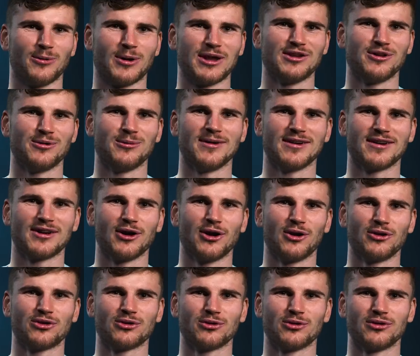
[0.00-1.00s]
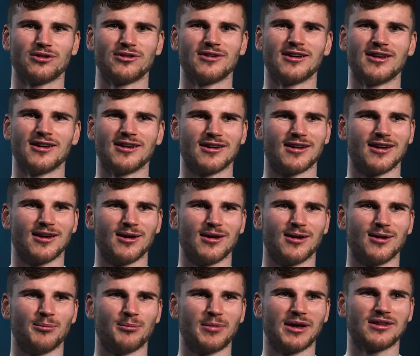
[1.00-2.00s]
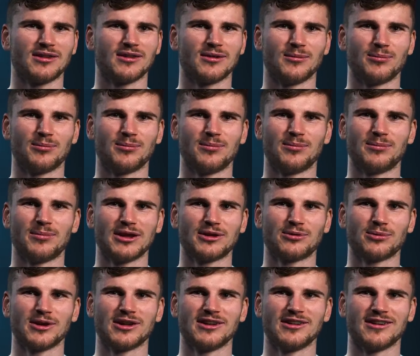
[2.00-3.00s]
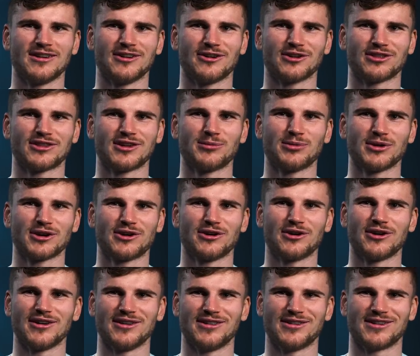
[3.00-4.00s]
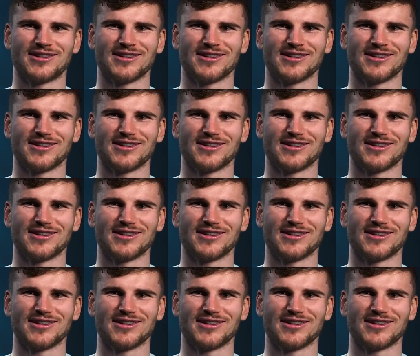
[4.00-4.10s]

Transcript: when you go to uh, bed, Bedouin or typical and